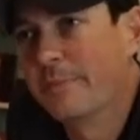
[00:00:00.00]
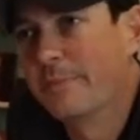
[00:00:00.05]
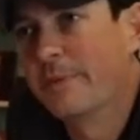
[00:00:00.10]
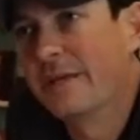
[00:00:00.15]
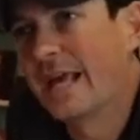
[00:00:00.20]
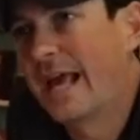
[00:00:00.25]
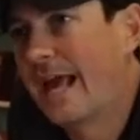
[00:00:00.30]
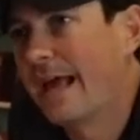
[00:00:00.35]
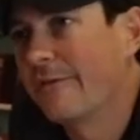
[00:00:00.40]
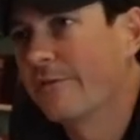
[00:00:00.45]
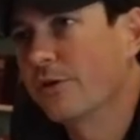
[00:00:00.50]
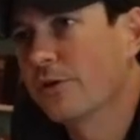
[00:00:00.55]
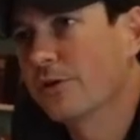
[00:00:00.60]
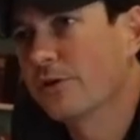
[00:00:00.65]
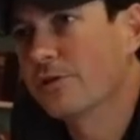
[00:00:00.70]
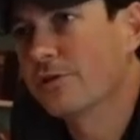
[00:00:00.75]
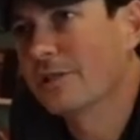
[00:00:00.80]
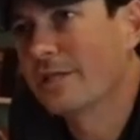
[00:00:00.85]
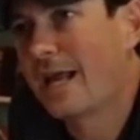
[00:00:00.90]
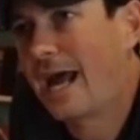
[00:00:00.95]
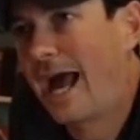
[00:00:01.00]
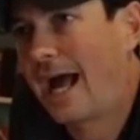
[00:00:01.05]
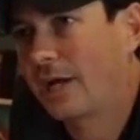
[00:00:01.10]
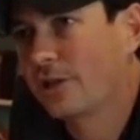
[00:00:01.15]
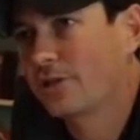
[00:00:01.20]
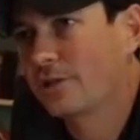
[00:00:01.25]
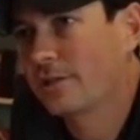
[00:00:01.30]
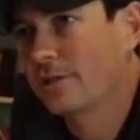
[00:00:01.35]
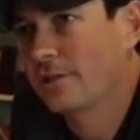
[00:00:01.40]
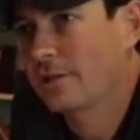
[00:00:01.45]
behaviors and
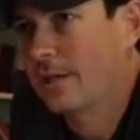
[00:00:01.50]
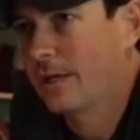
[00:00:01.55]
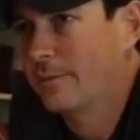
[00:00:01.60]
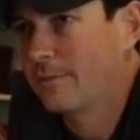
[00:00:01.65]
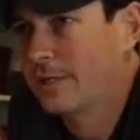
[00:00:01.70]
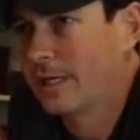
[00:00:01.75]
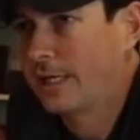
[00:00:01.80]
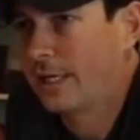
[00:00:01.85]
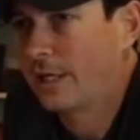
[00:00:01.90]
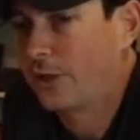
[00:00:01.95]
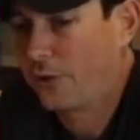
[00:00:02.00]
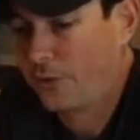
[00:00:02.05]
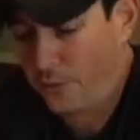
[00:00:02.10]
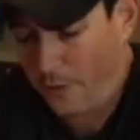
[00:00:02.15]
actions that I'm taking